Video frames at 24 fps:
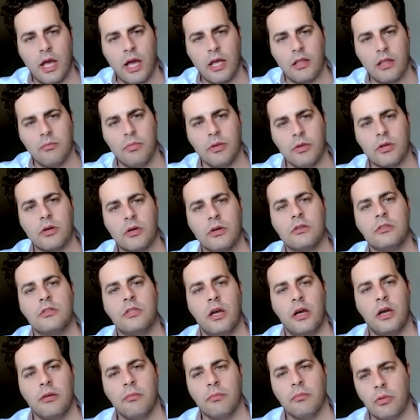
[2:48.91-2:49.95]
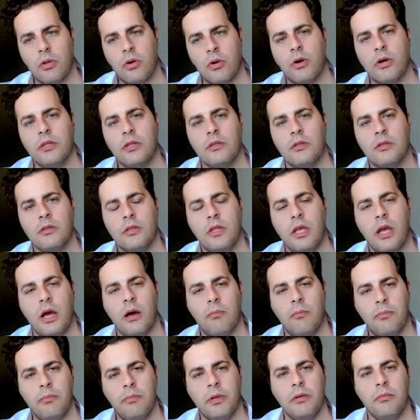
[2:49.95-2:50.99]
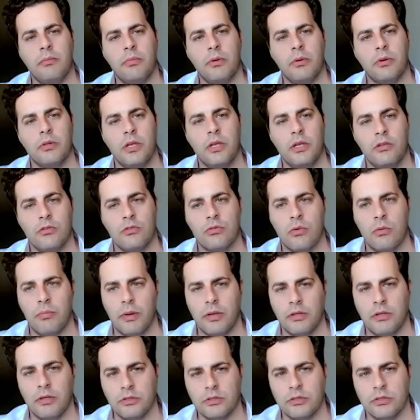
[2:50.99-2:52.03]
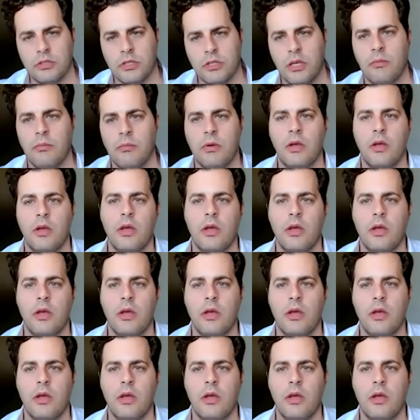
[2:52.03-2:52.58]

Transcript: and because they are employed, they are being put into a pension scheme.